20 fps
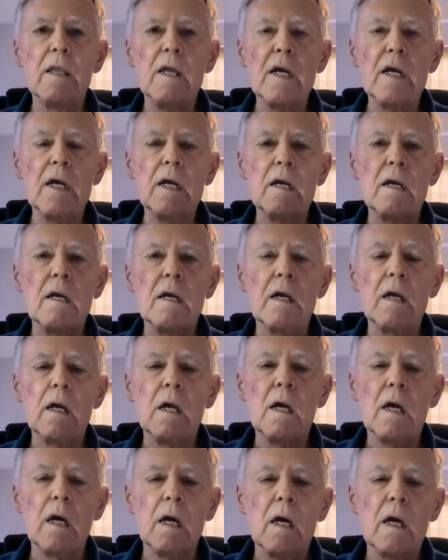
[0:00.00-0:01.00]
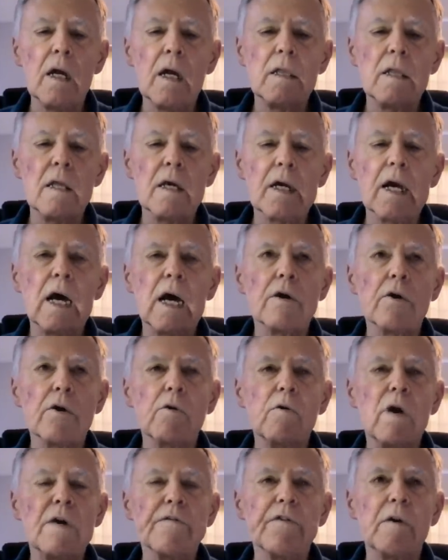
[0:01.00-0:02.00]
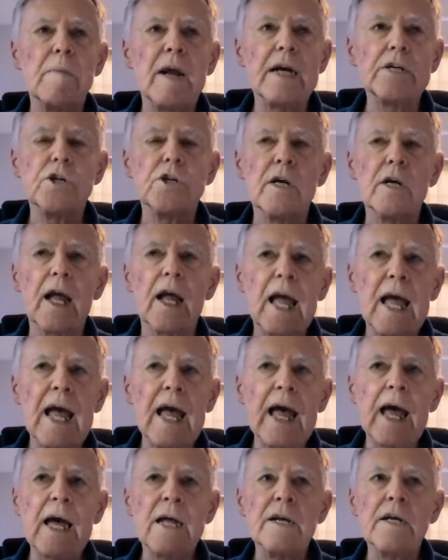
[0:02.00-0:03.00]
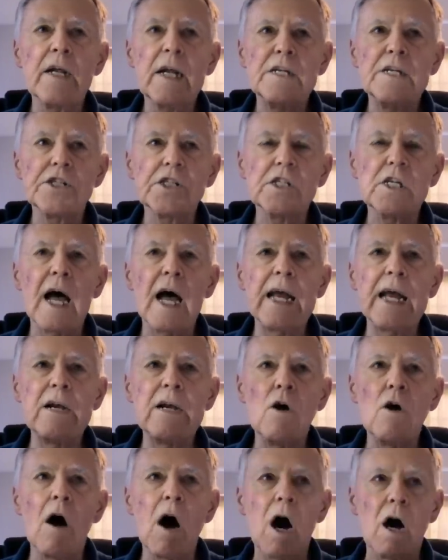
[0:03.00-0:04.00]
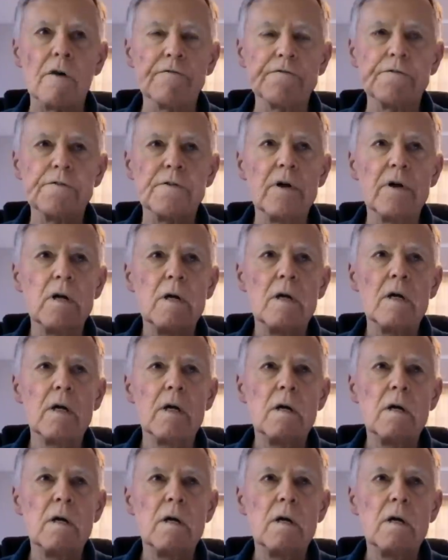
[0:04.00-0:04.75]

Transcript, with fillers: in the in the Counter Reformation, and he signed off